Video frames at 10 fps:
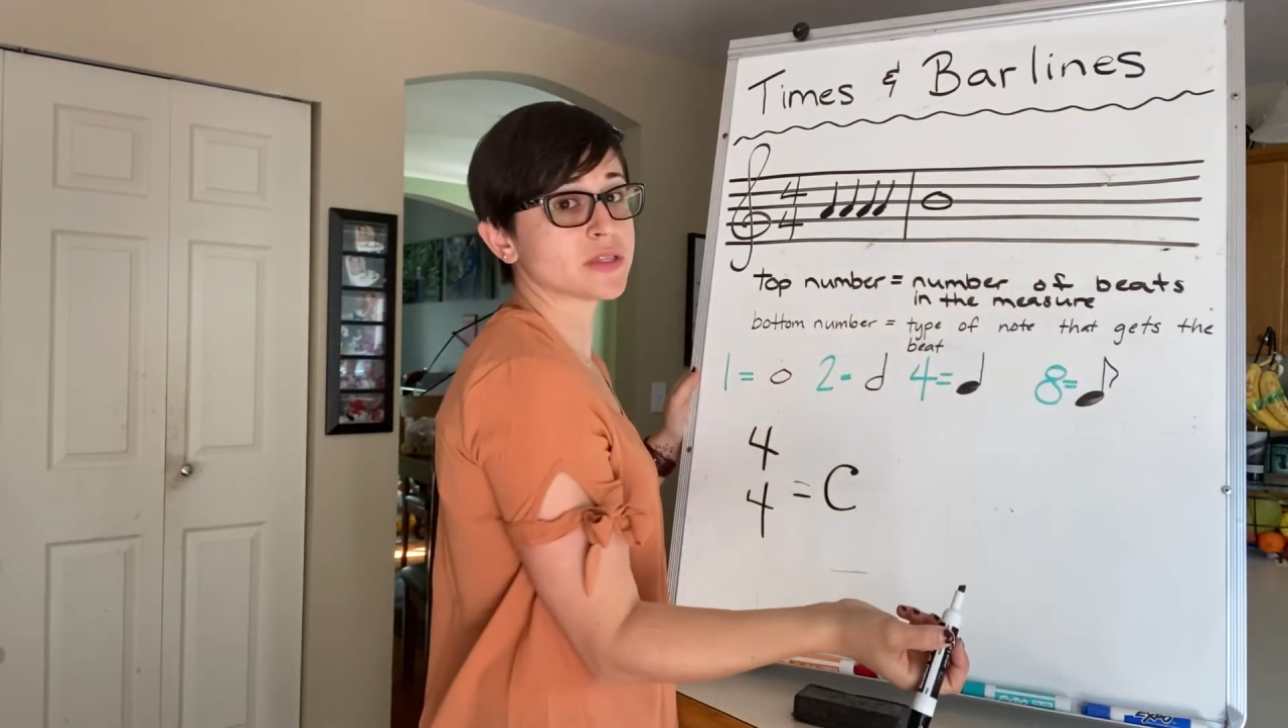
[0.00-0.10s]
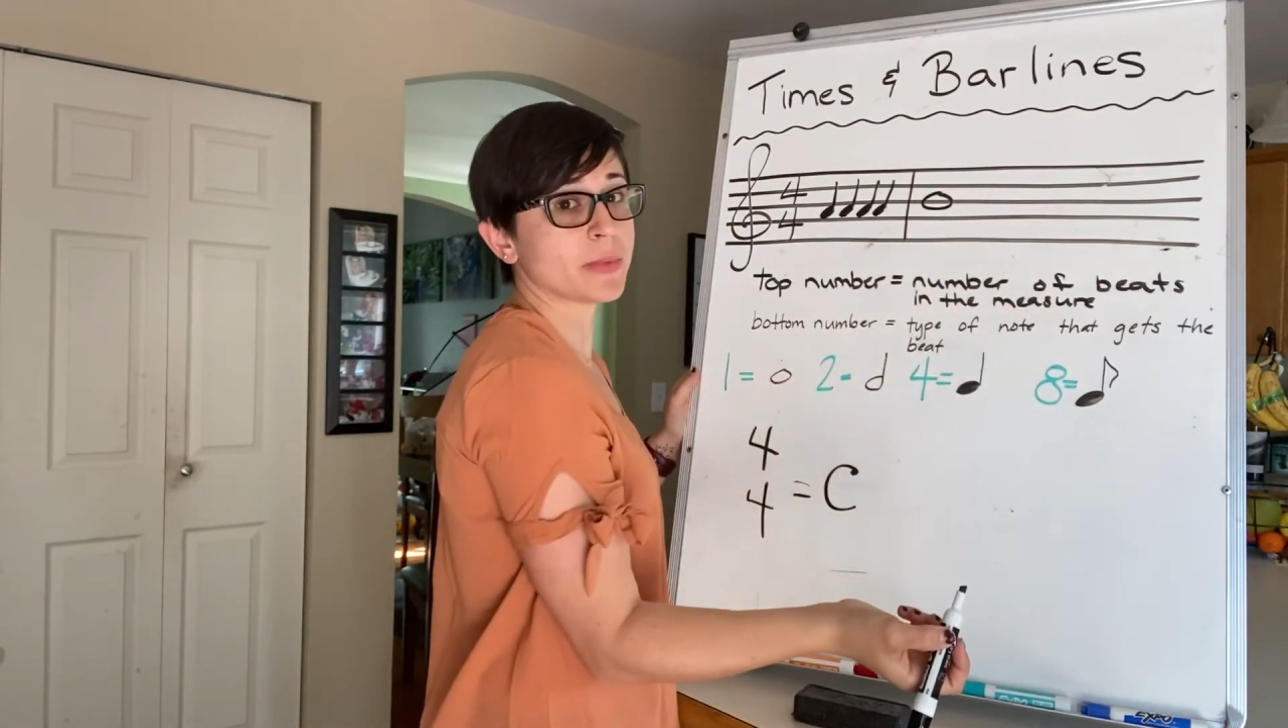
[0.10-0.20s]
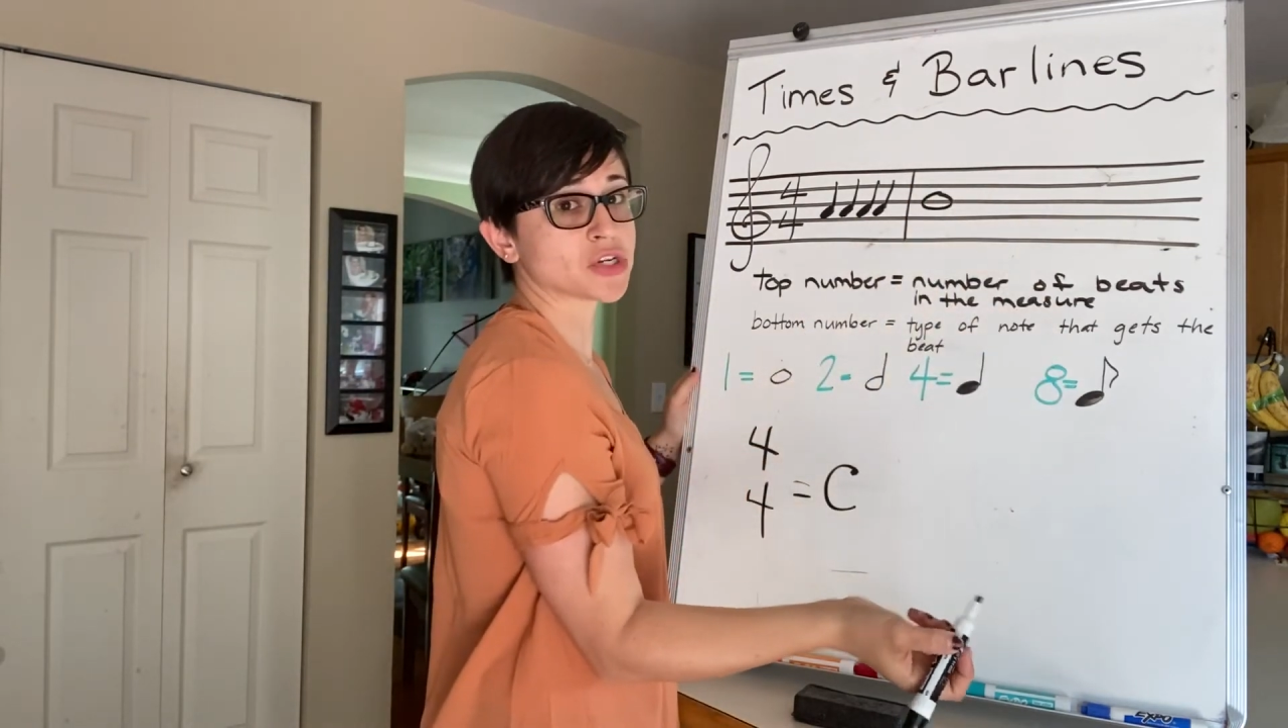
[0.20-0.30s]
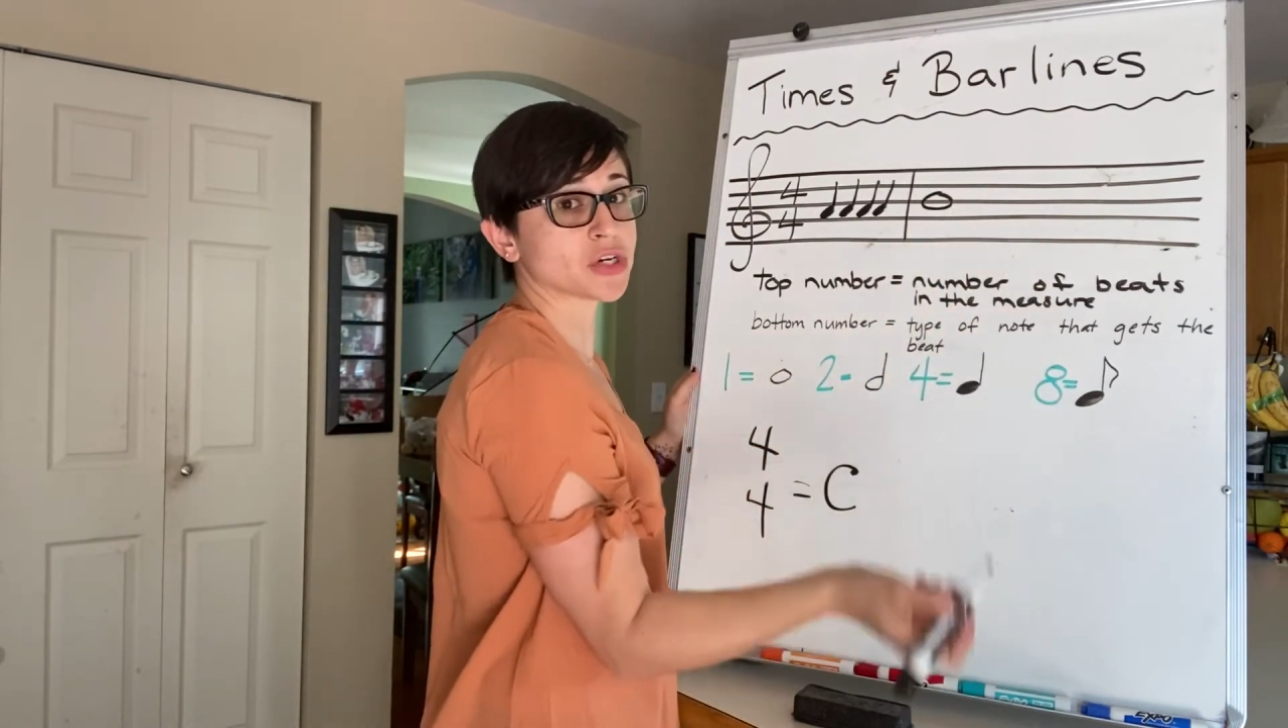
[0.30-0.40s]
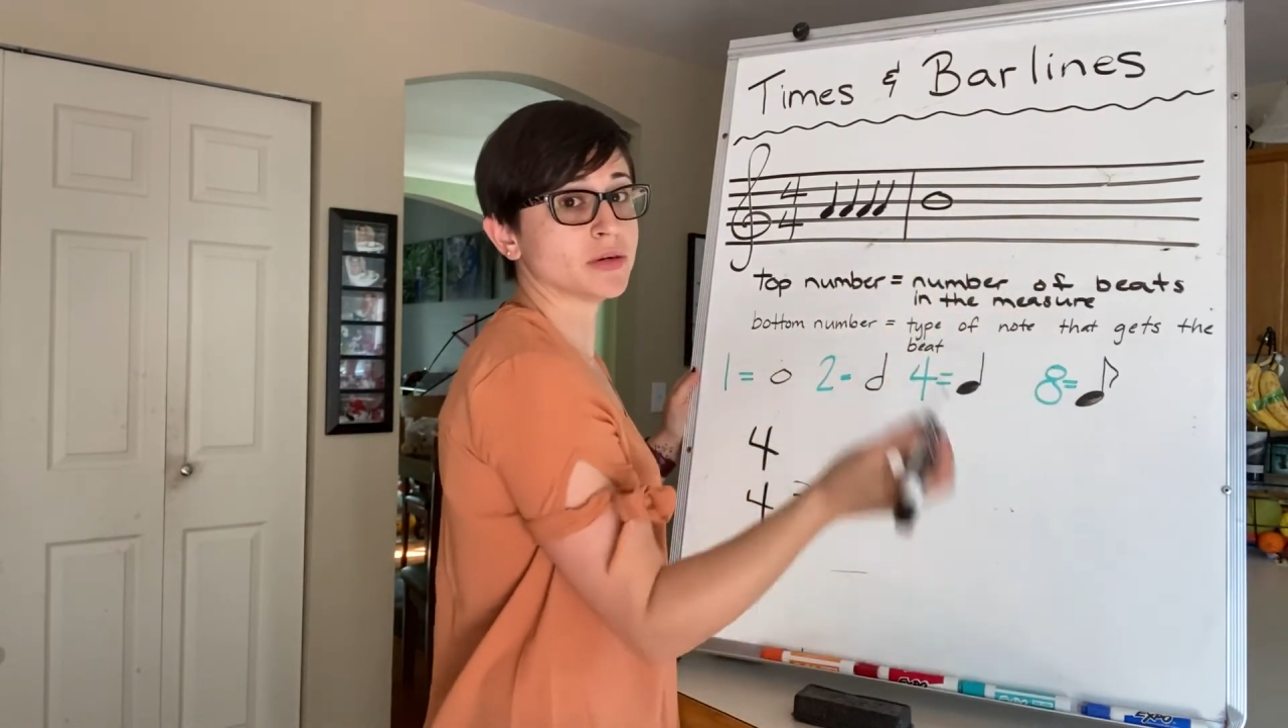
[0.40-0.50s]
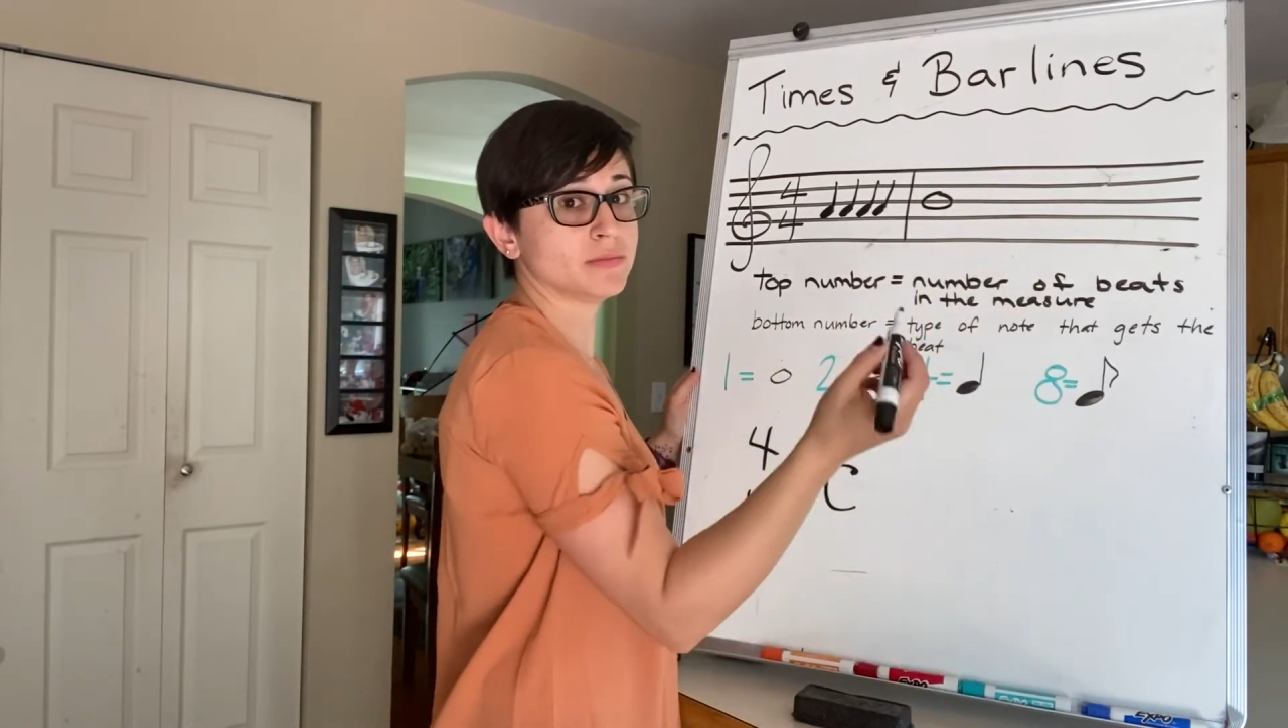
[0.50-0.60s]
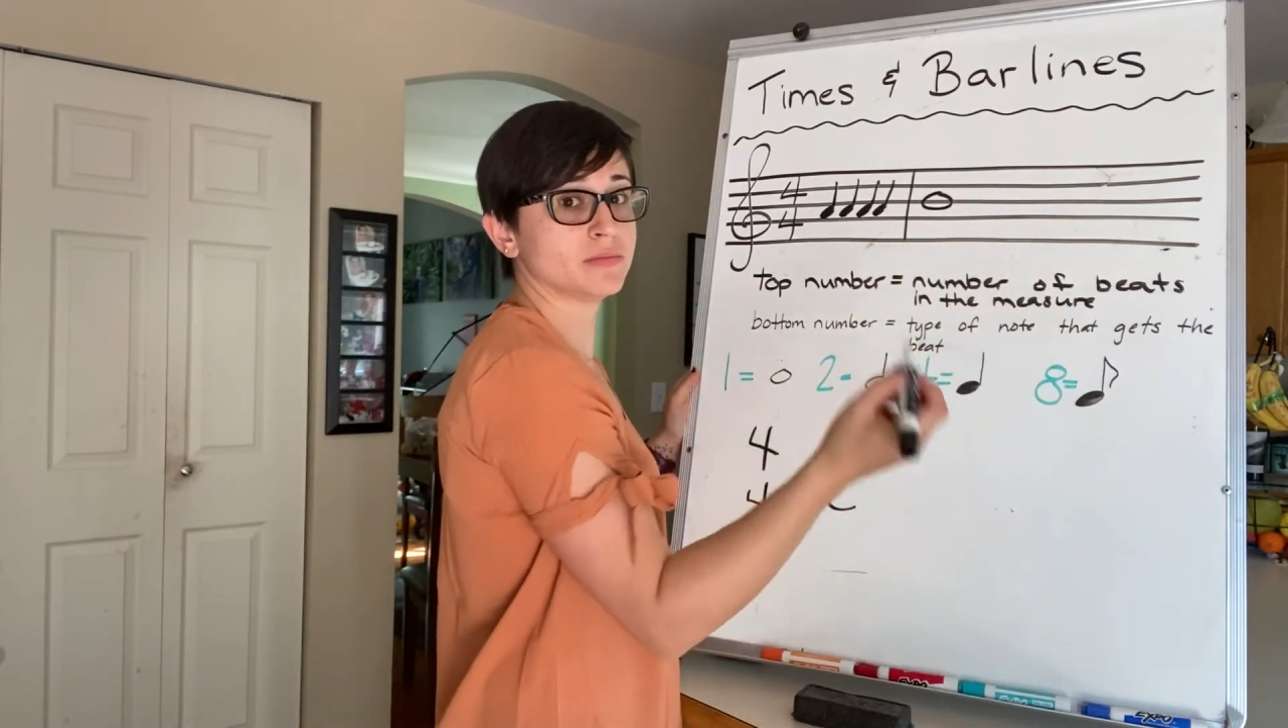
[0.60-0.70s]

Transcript: measure,